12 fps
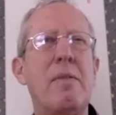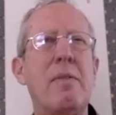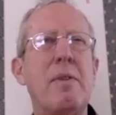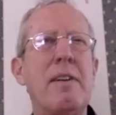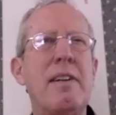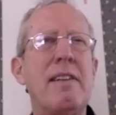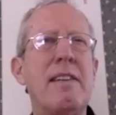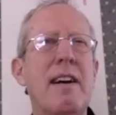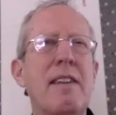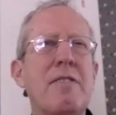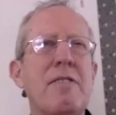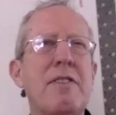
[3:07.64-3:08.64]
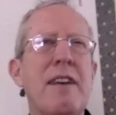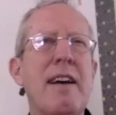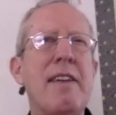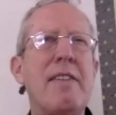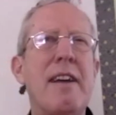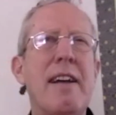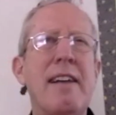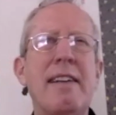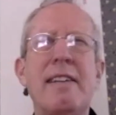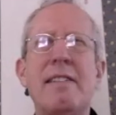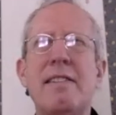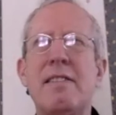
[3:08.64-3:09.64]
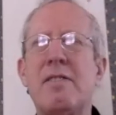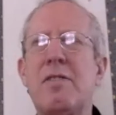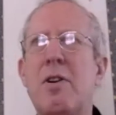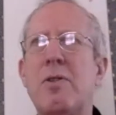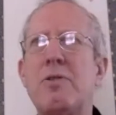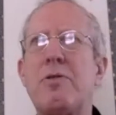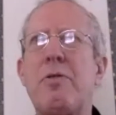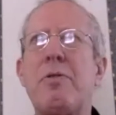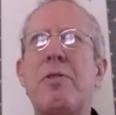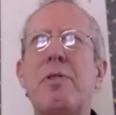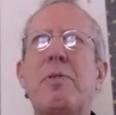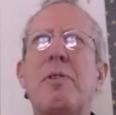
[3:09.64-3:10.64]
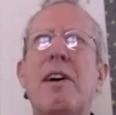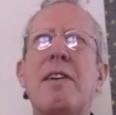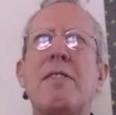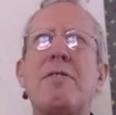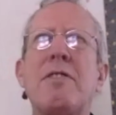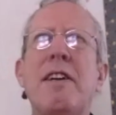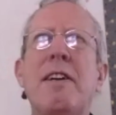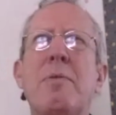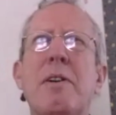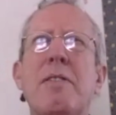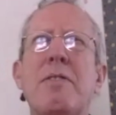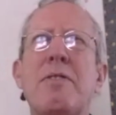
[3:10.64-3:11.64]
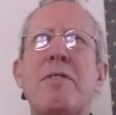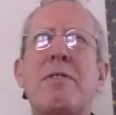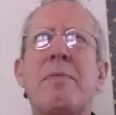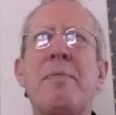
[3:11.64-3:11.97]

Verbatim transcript: we cannot say that it goes through a sequence